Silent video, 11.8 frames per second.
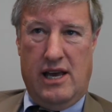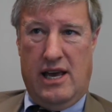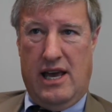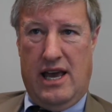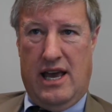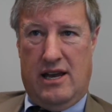
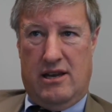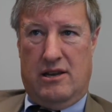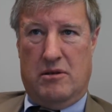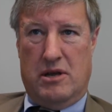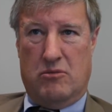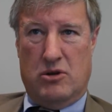
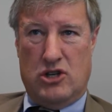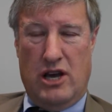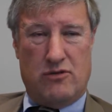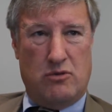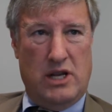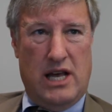And what you
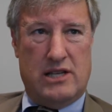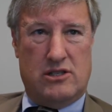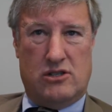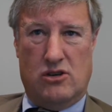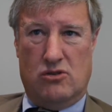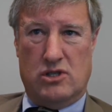have to realize
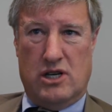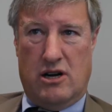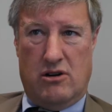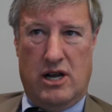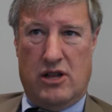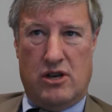is those
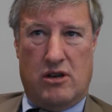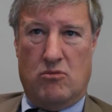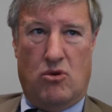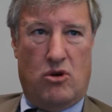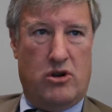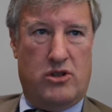are nothing
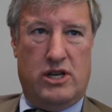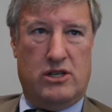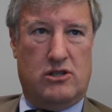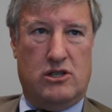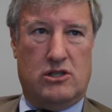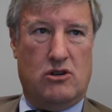more than
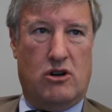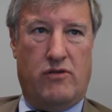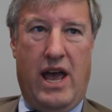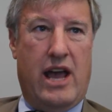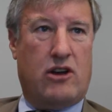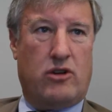just sort
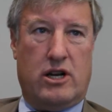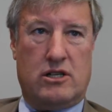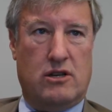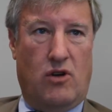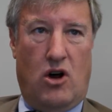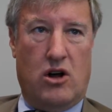of aggregates
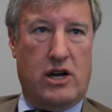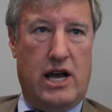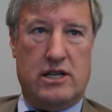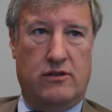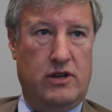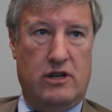of all
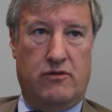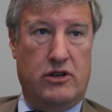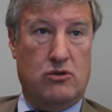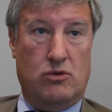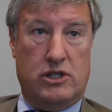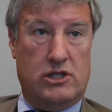kinds of
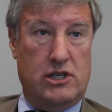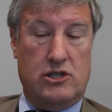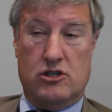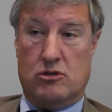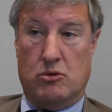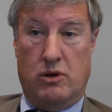individual
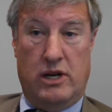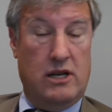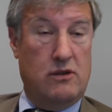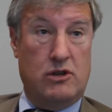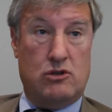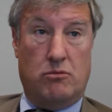decisions,
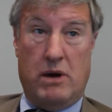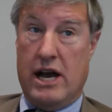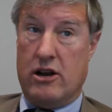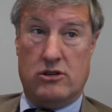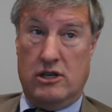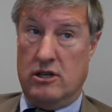individual
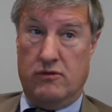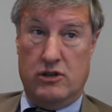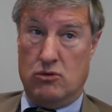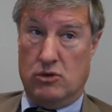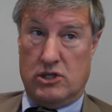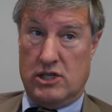buyers and
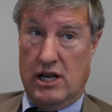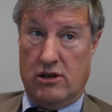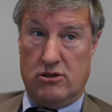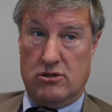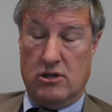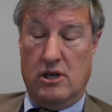individual
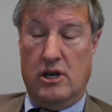sellers.